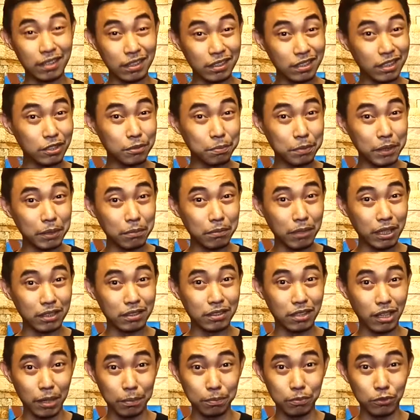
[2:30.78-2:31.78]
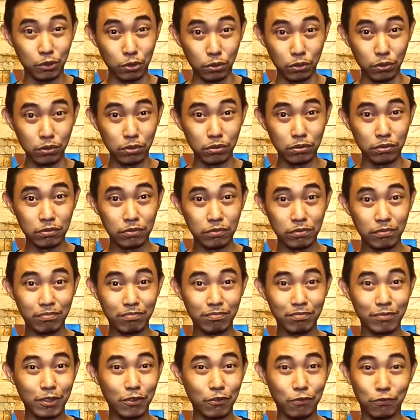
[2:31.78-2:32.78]
this has been my top two
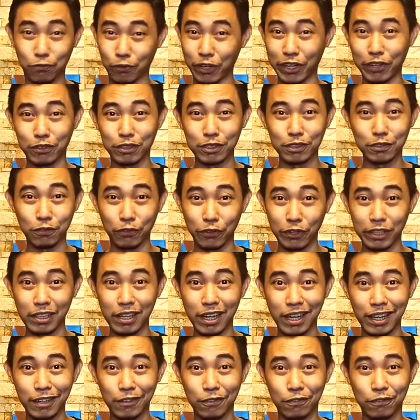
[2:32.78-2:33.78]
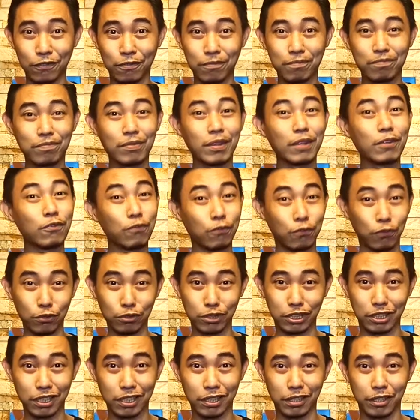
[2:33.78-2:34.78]
fragrance for life,
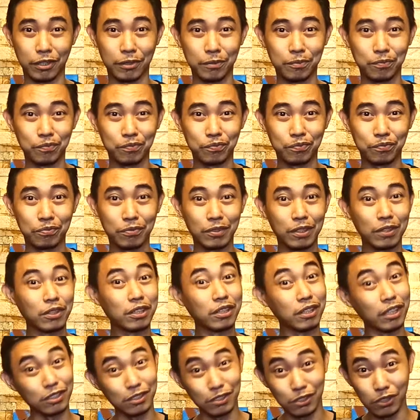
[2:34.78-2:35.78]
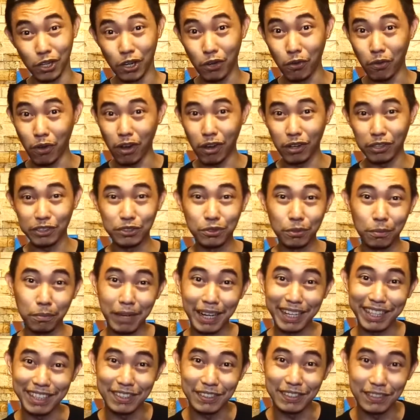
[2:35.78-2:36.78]
Fougere. Let's go on to
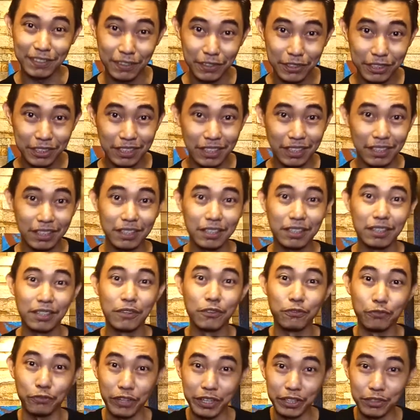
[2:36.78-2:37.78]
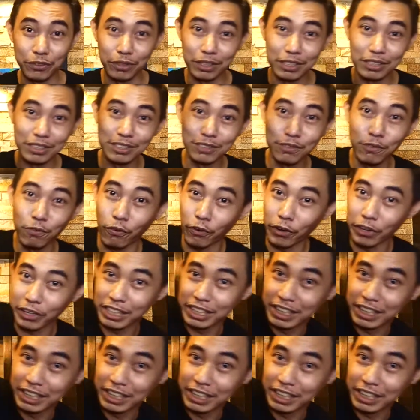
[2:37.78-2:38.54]
my third fragrance for